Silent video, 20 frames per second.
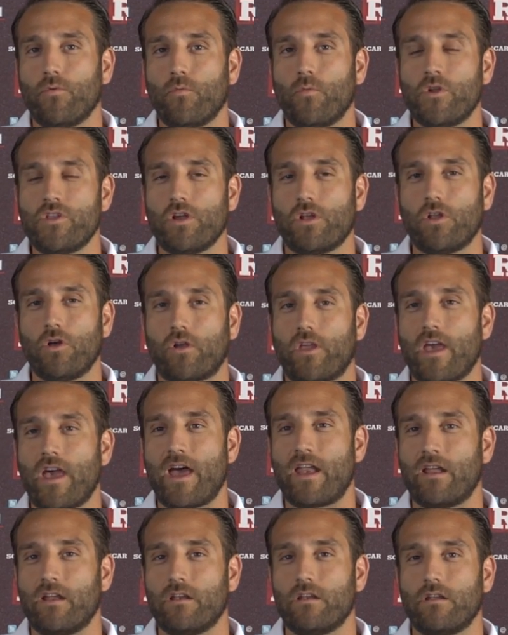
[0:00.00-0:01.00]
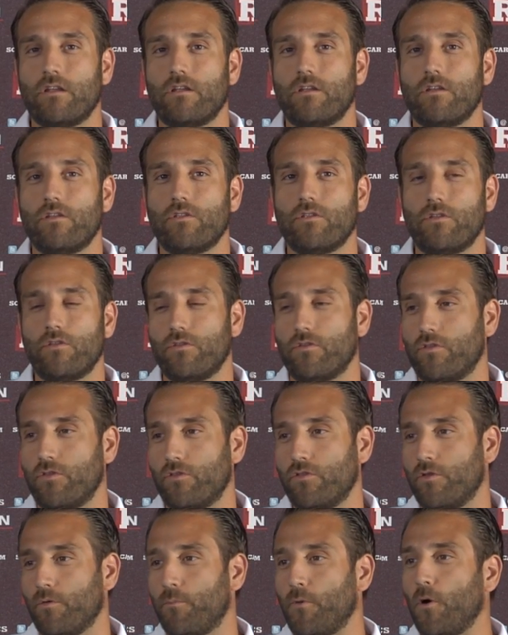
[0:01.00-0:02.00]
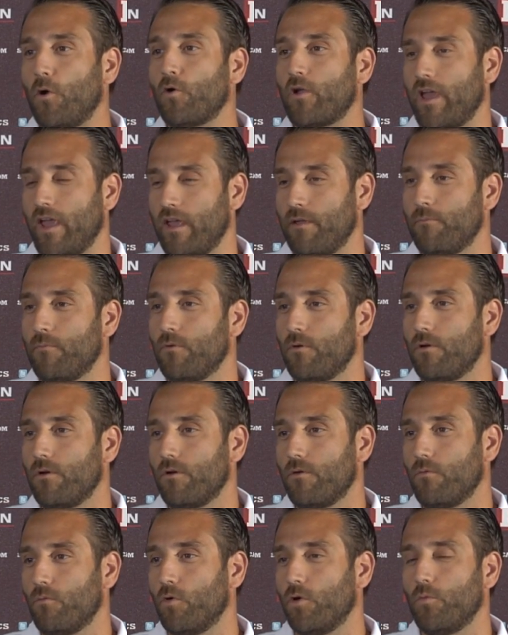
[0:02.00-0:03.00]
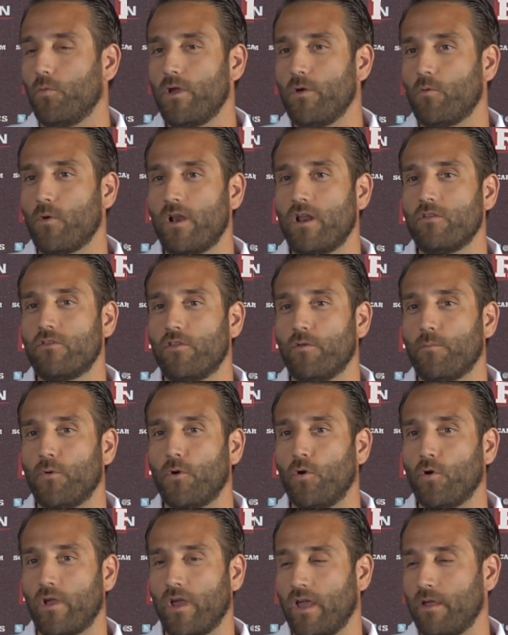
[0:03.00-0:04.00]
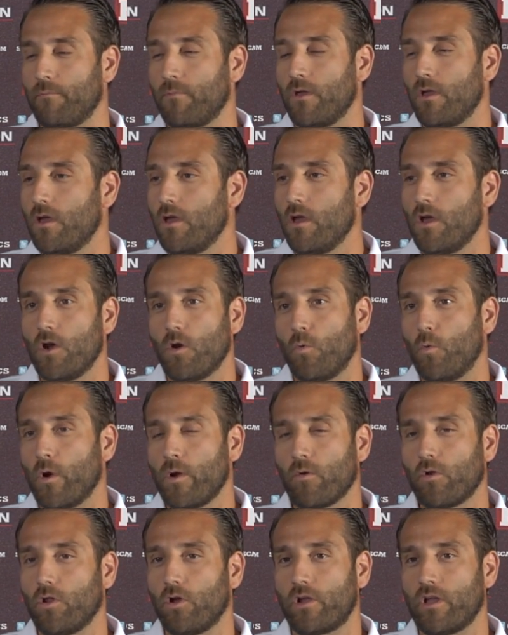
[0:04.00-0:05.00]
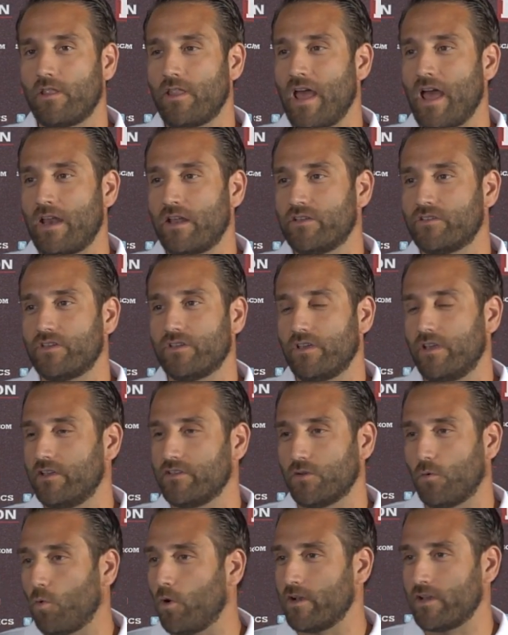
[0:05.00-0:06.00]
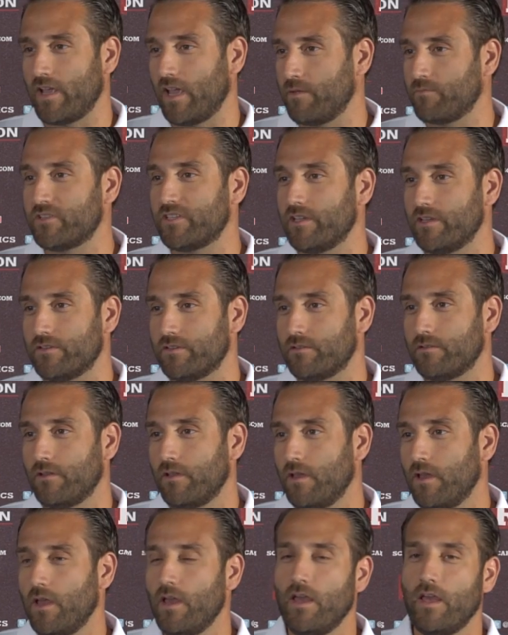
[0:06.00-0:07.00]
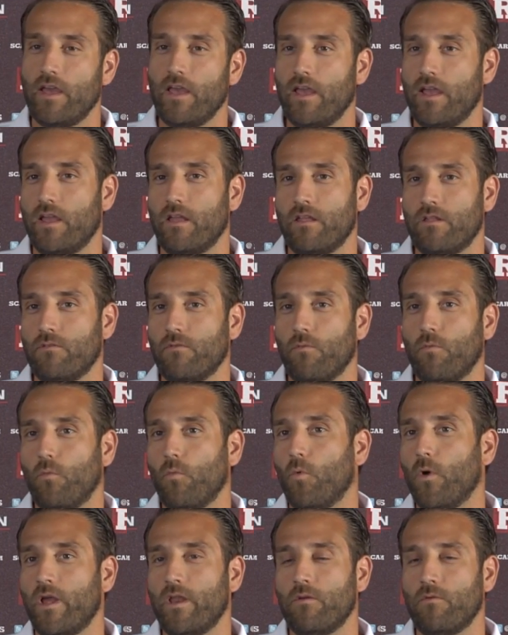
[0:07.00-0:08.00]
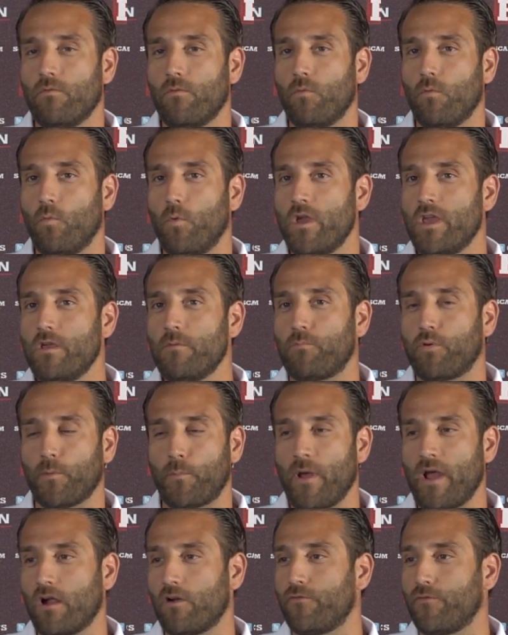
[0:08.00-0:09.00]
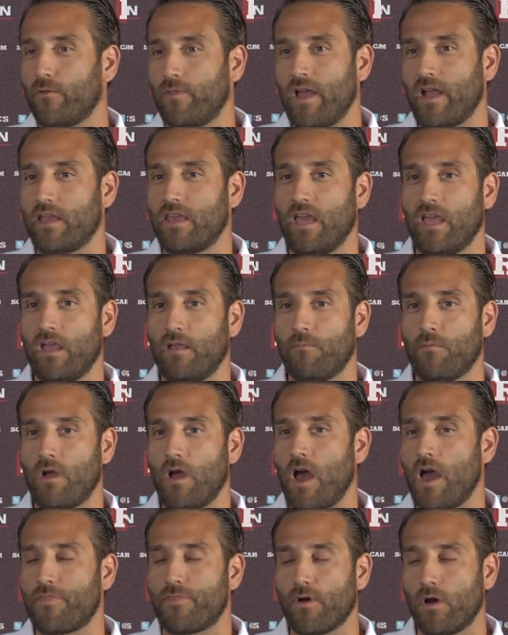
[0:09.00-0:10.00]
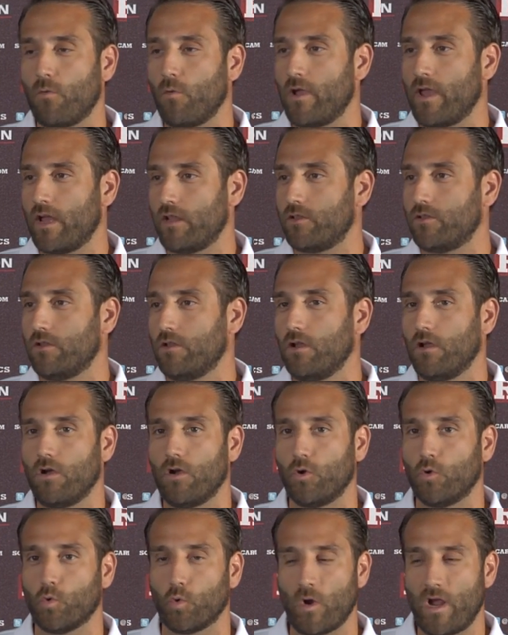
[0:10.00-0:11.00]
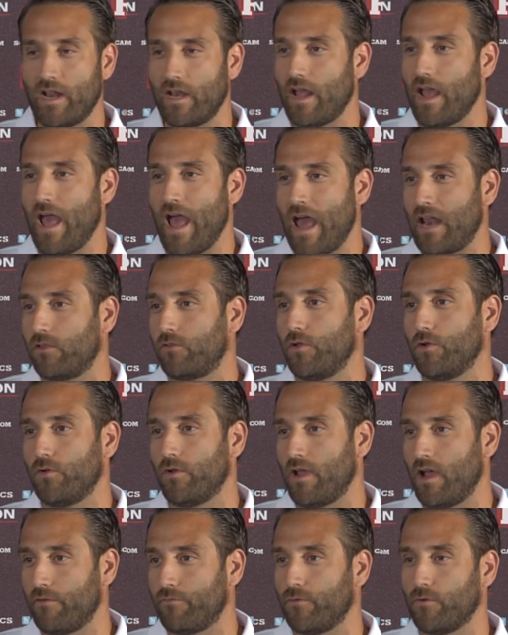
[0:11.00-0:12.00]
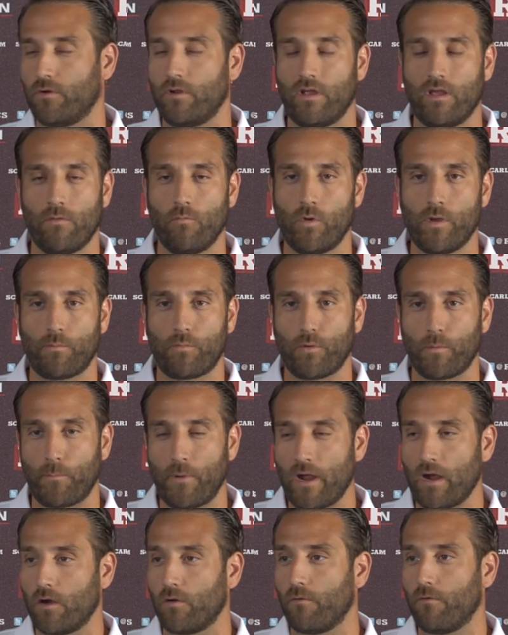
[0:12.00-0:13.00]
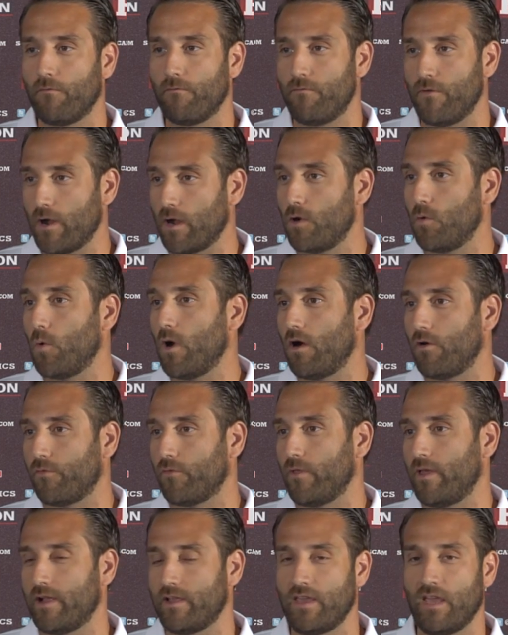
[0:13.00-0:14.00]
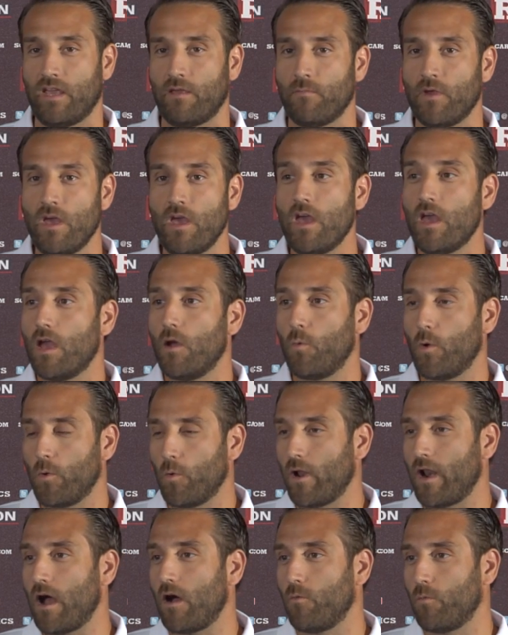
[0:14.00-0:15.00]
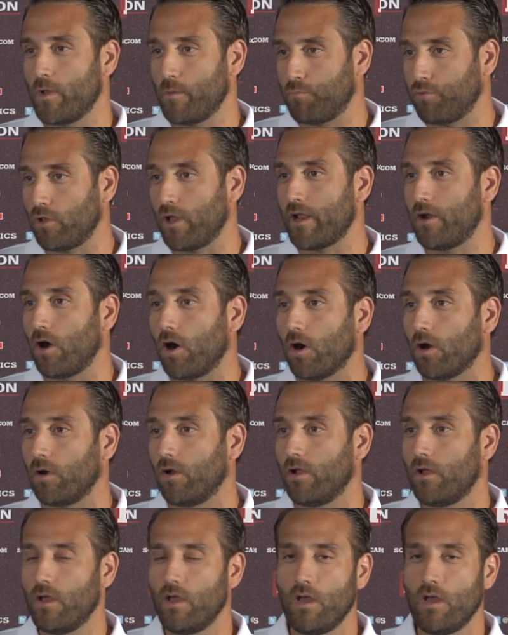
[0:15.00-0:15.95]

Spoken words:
when you look at it, the bowl game, when we went into the bowl game, we were looking at that as a one-game season. And when we prepared for that game, I thought we had great attitude and effort, and we prepared very well for that game. And we went out and we played hard.